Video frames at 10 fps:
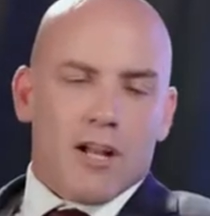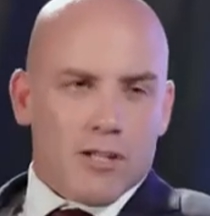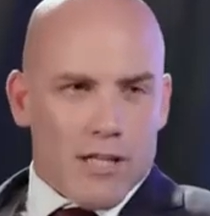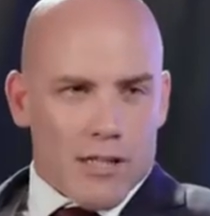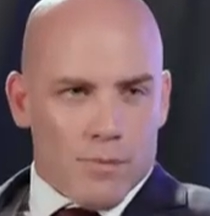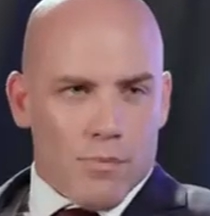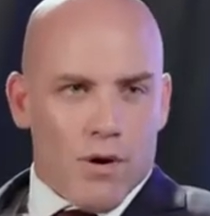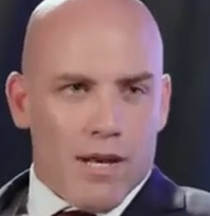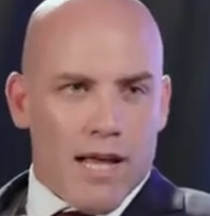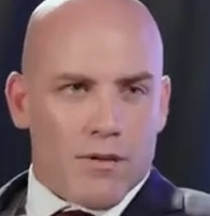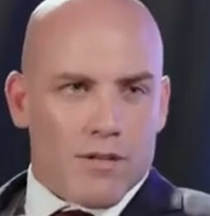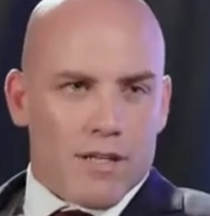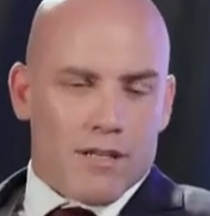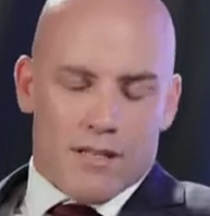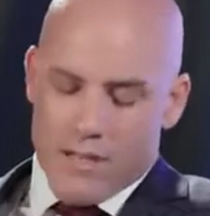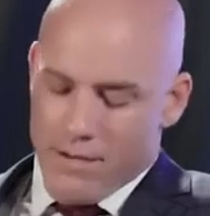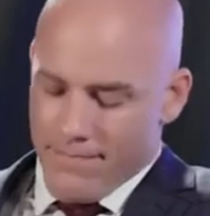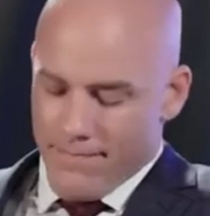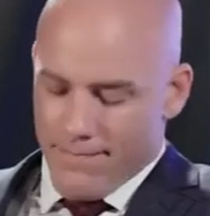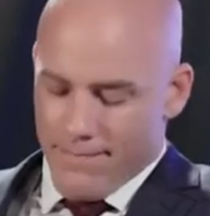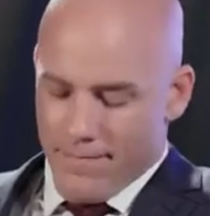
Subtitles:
I'd also like to point out that